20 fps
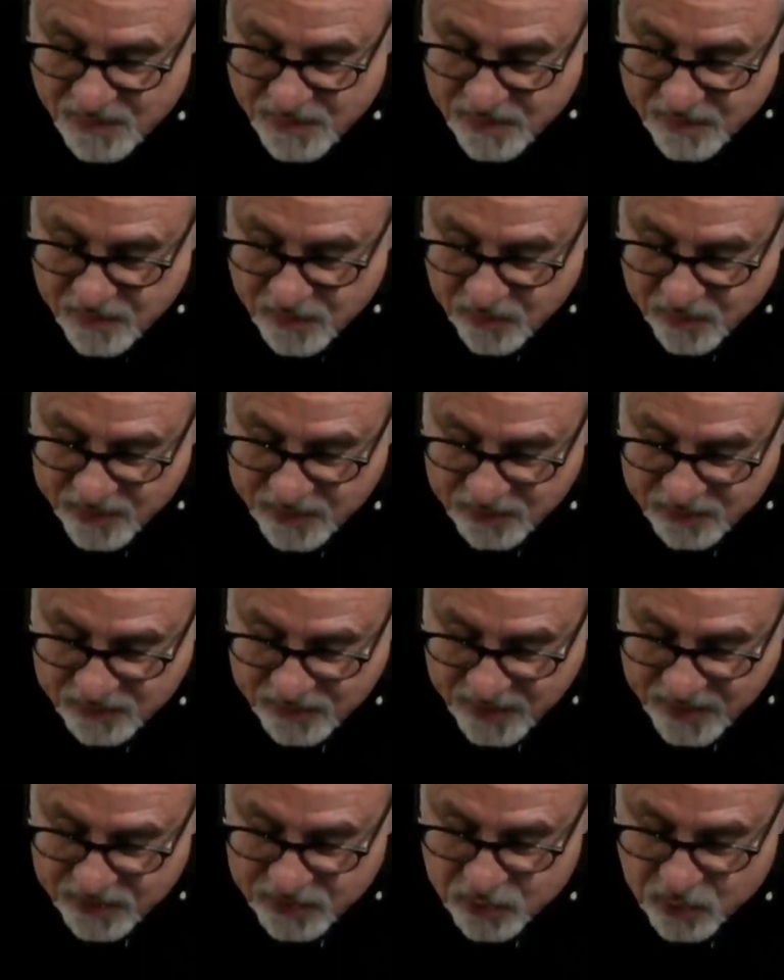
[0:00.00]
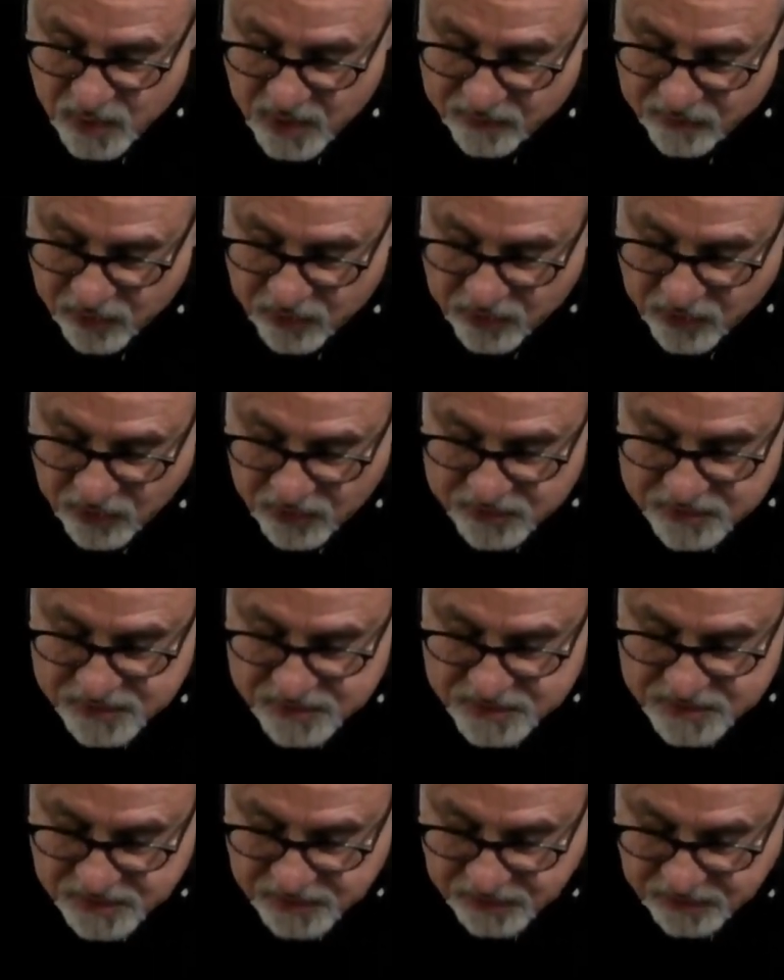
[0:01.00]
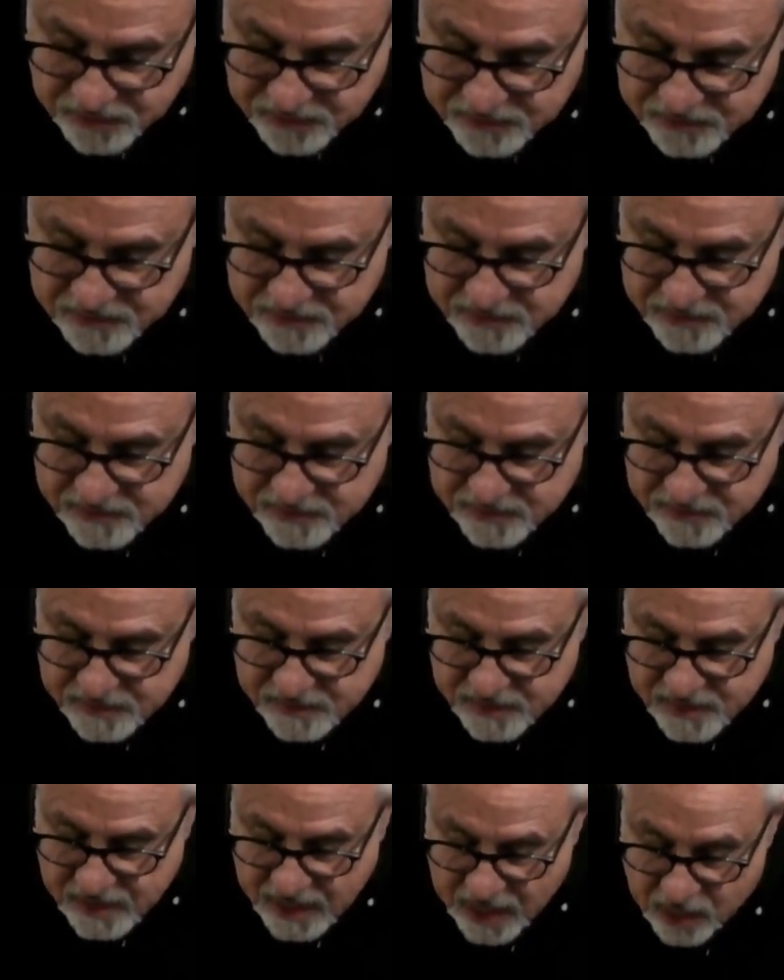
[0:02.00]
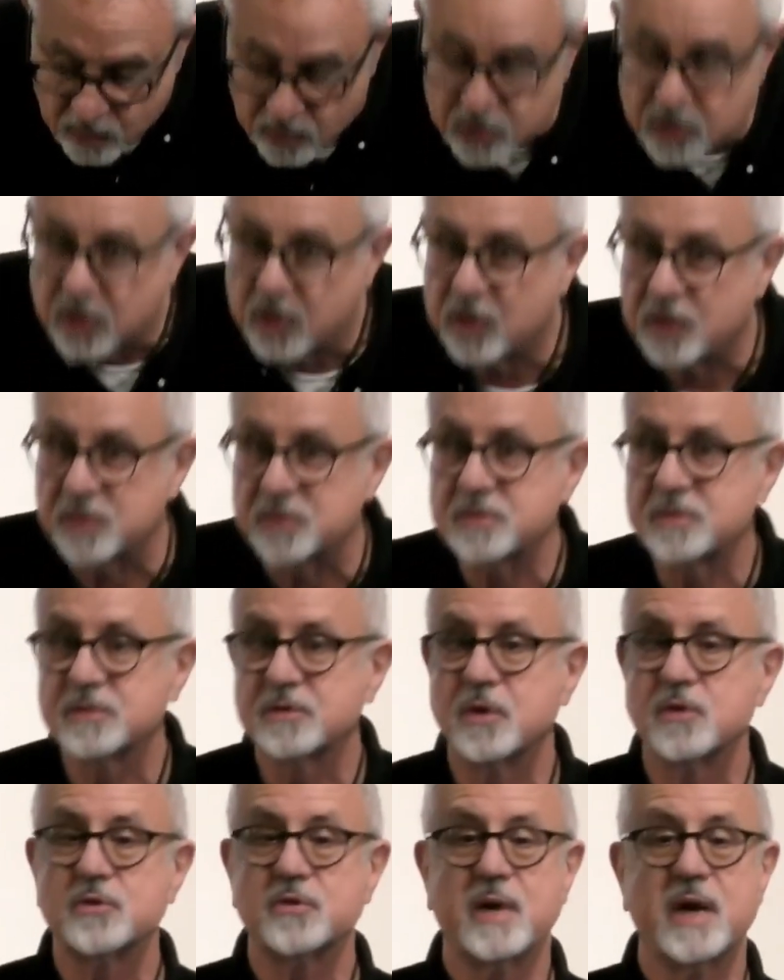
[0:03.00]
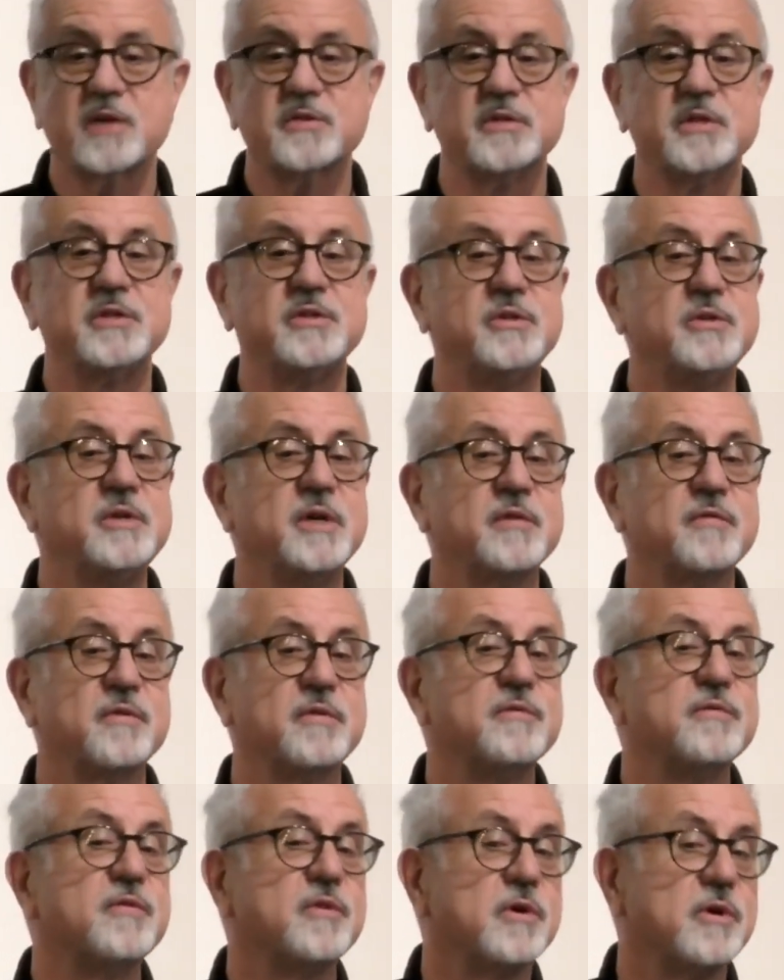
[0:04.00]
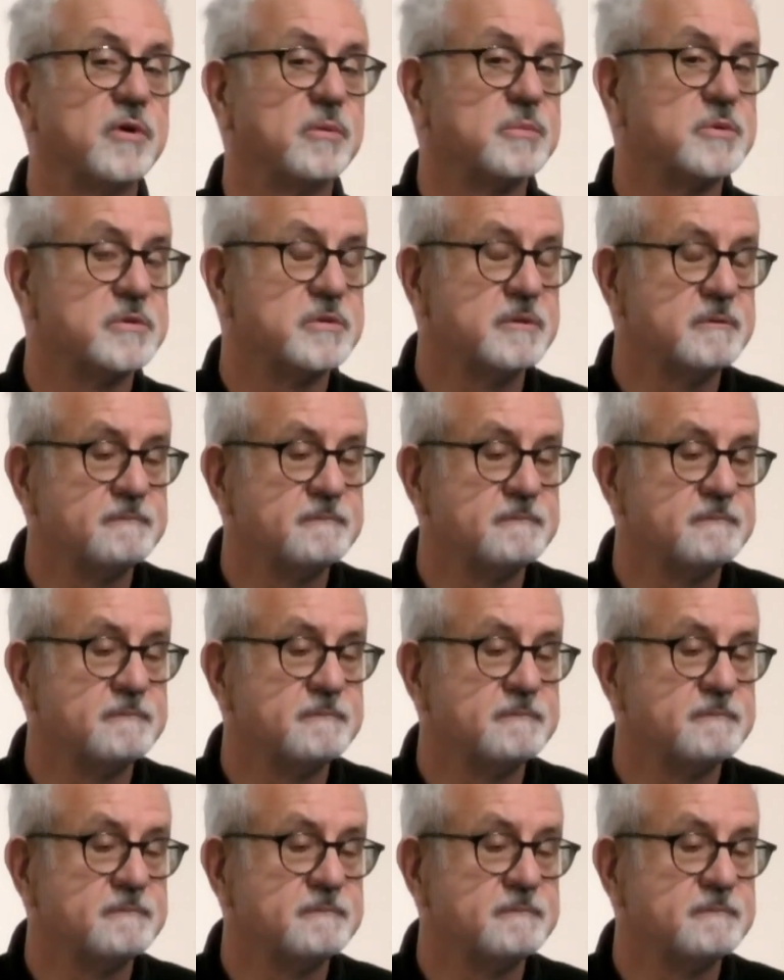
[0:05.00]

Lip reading: when it says, whoever curses you, I will curse, those are actually two different verbs.